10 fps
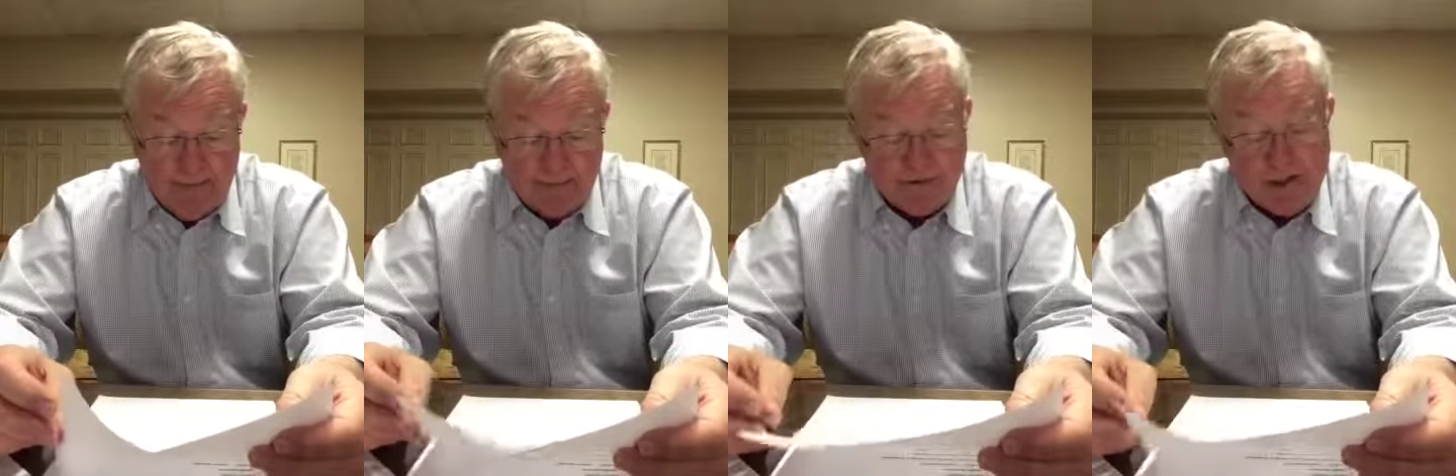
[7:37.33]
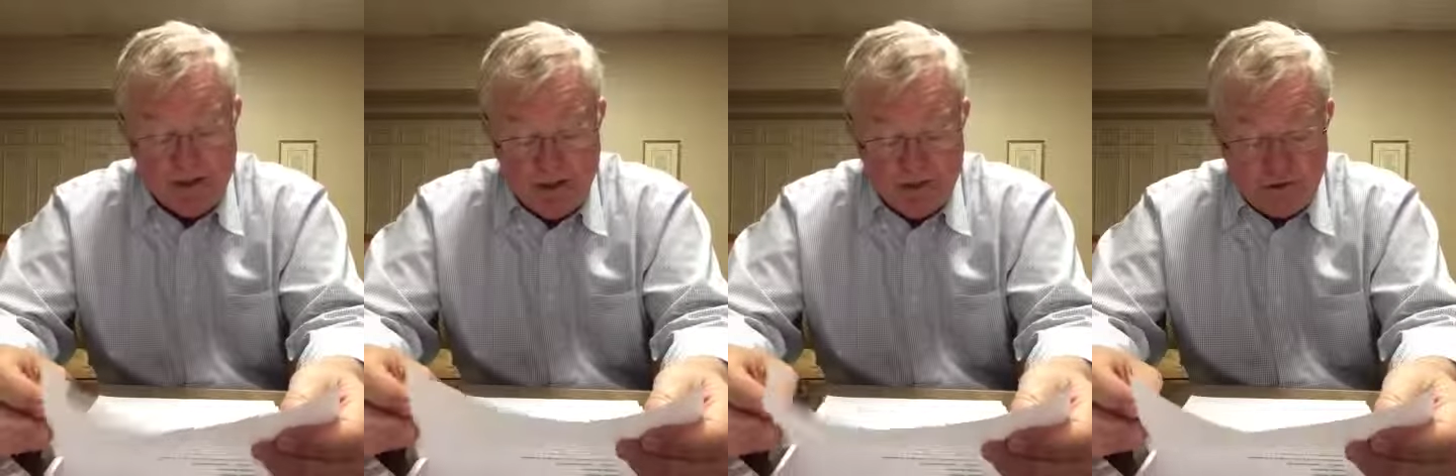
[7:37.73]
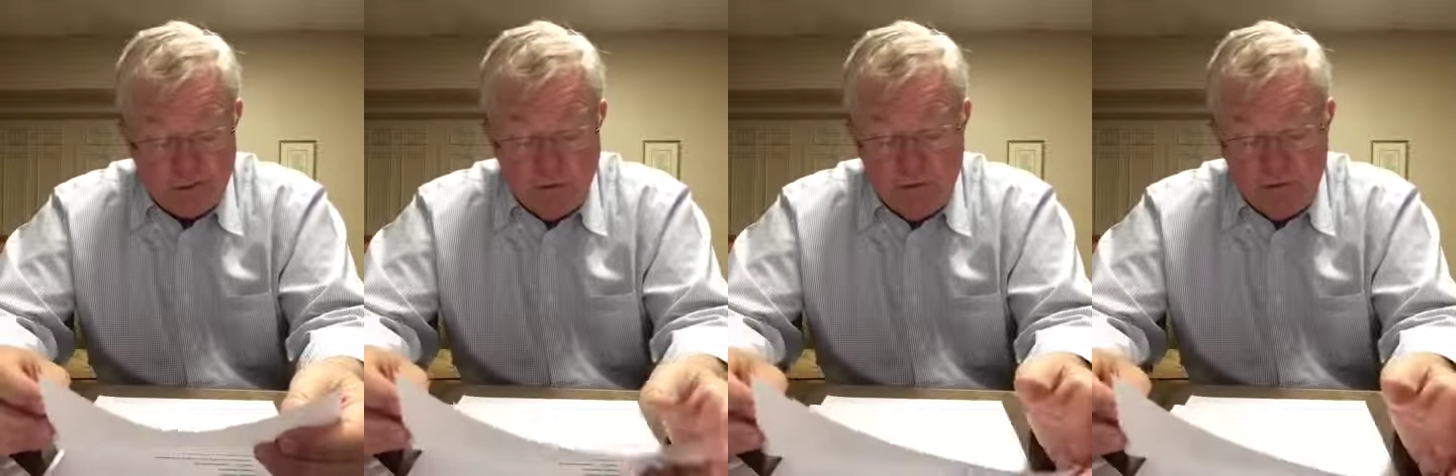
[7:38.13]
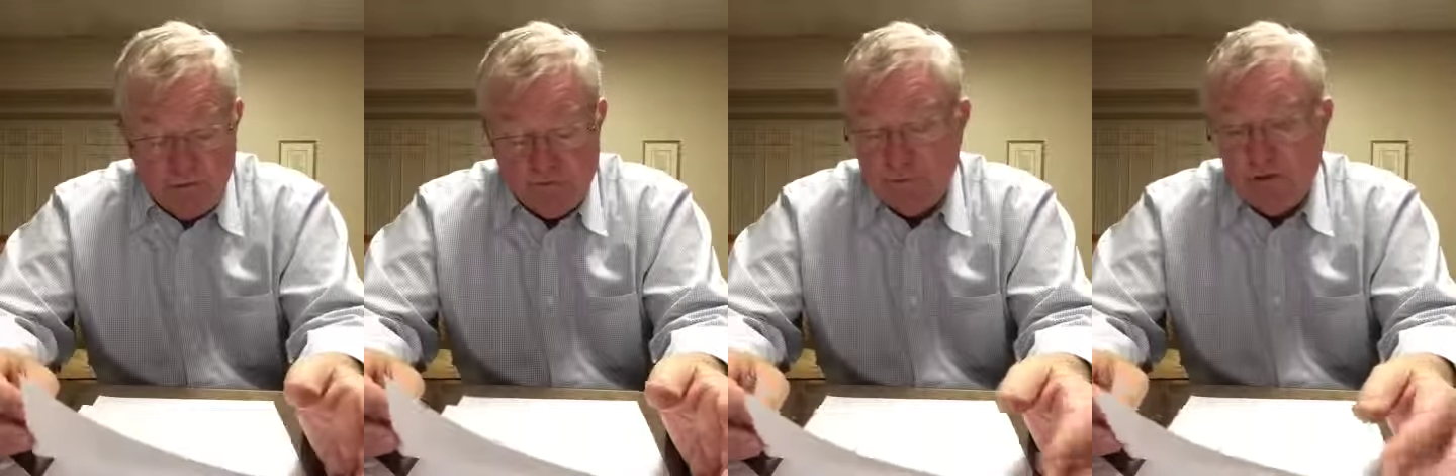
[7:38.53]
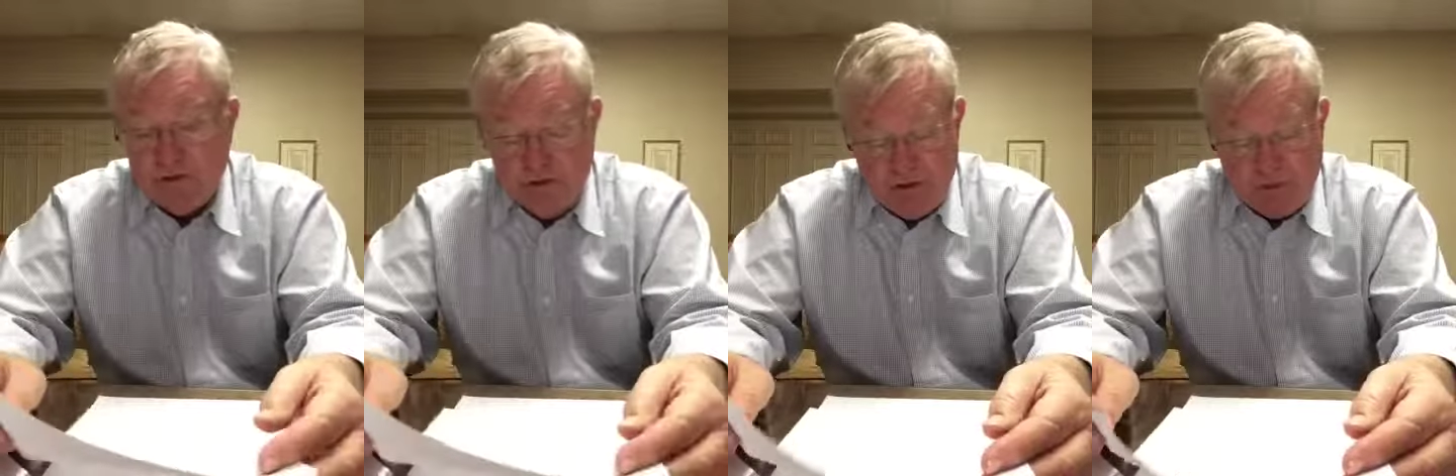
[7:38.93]
the psychological wounds,
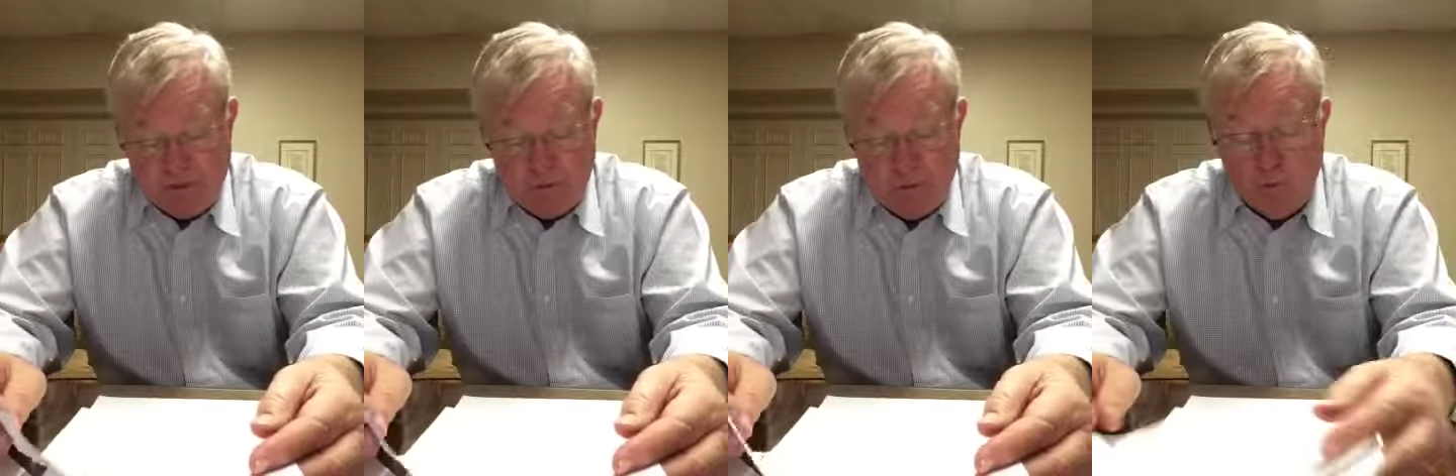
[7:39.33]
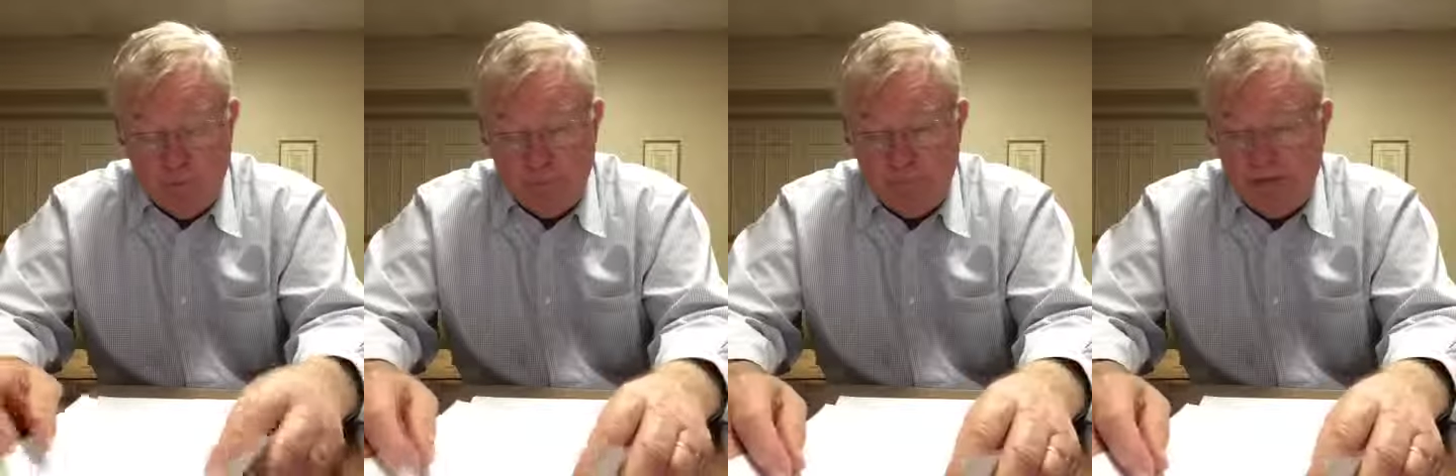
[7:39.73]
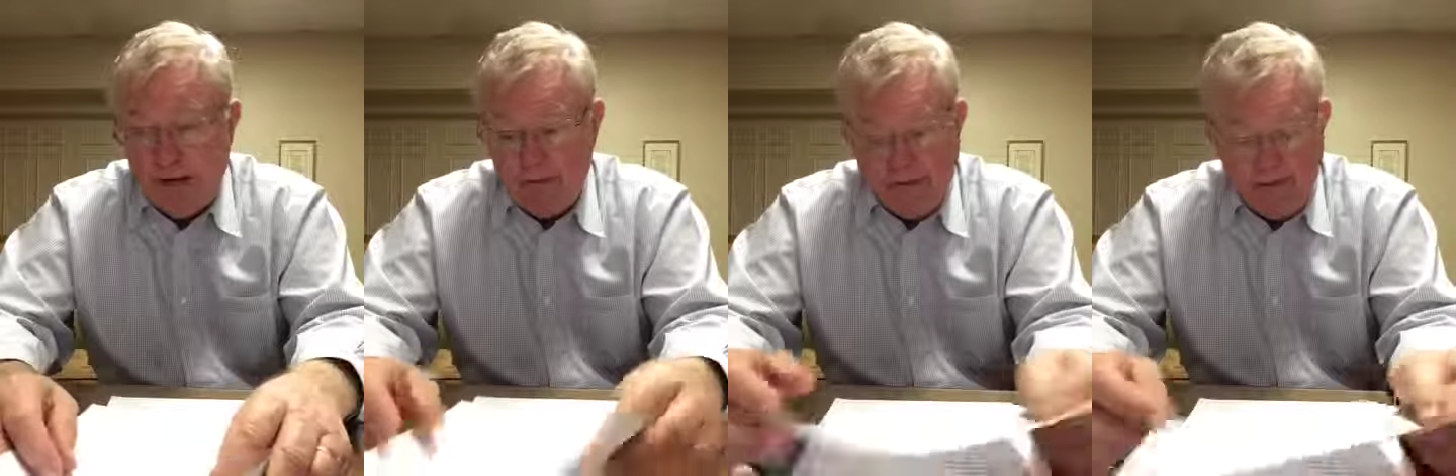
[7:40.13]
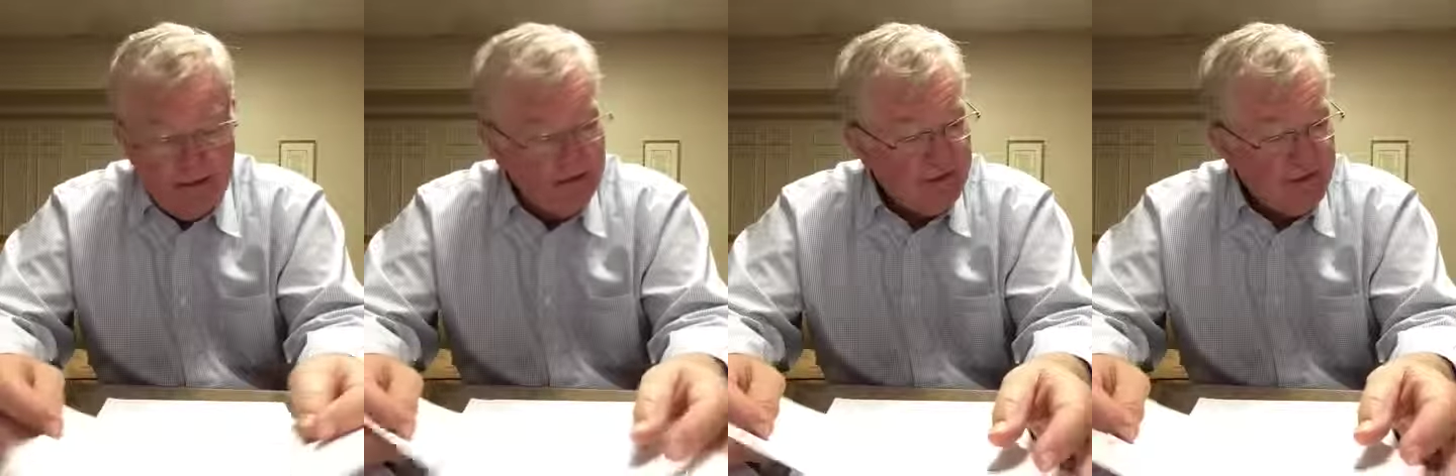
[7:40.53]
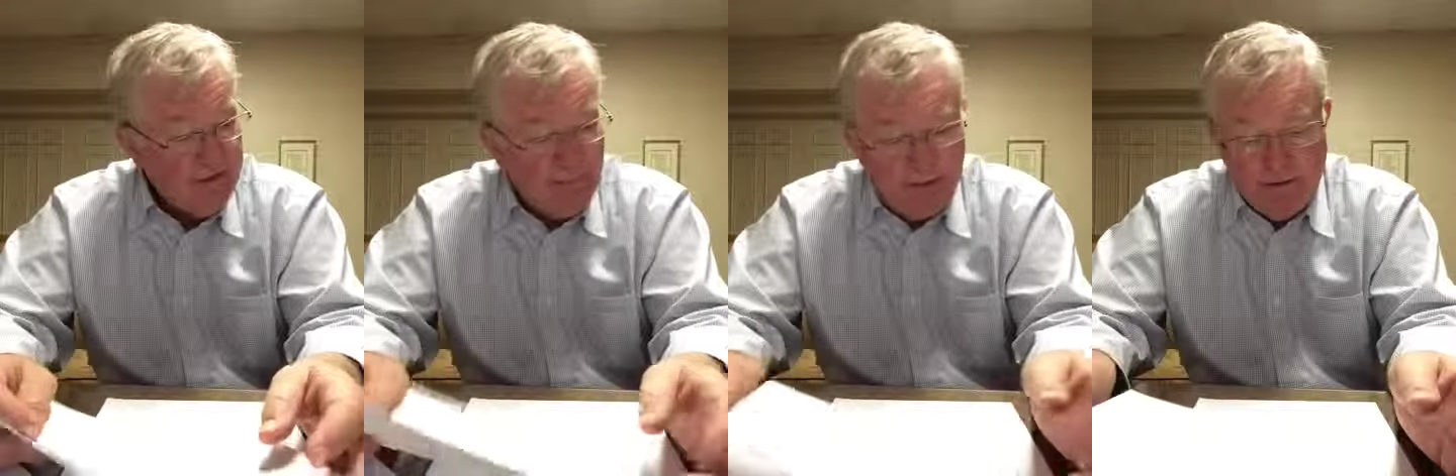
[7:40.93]
relationships are torn, the family is
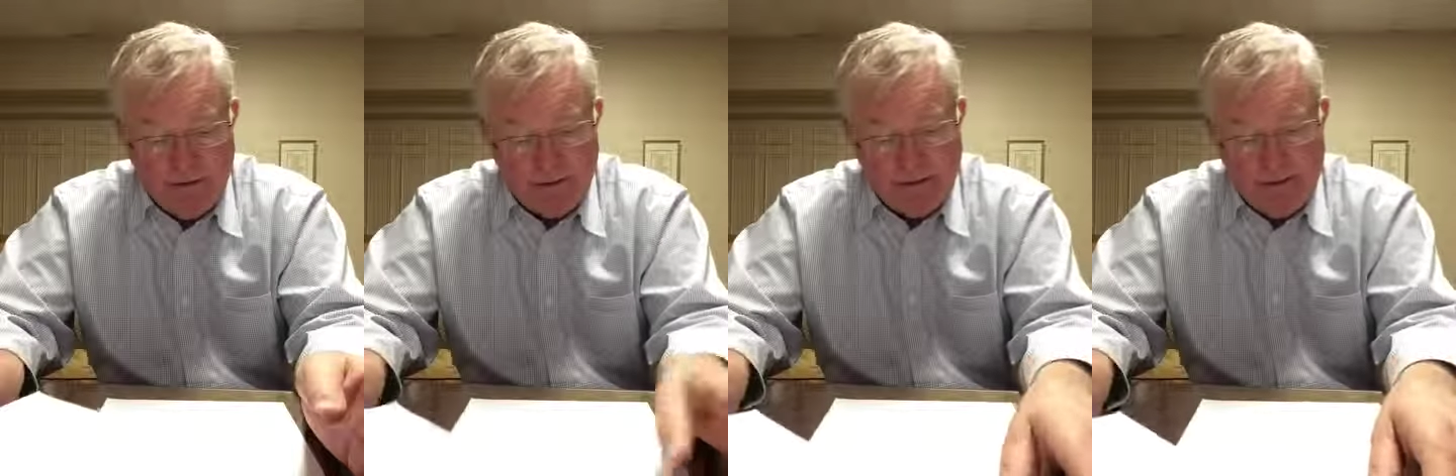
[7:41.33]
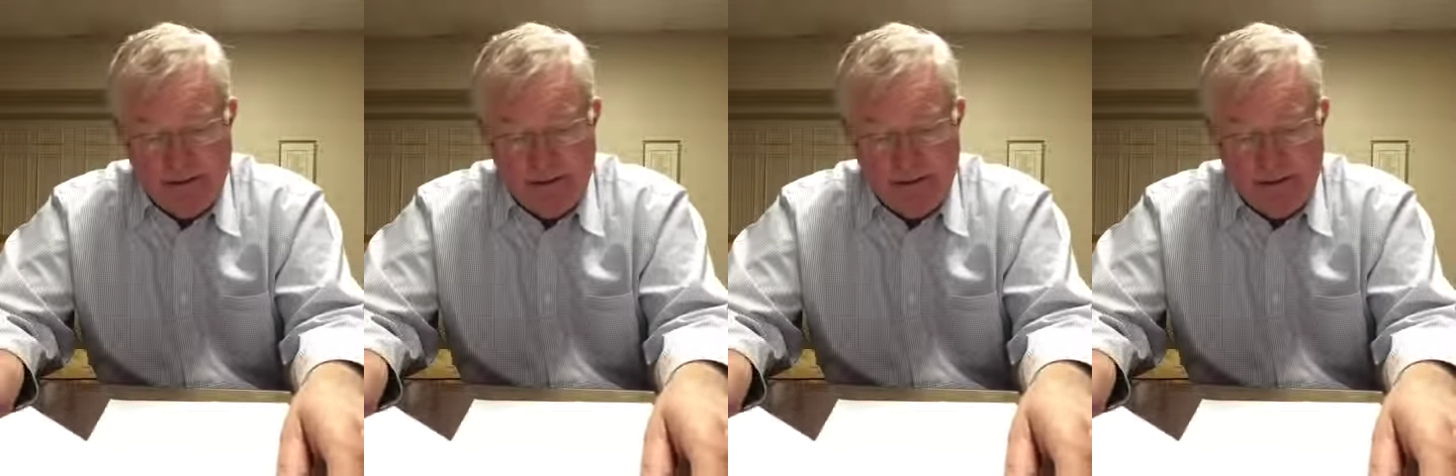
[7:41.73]
embarrassed.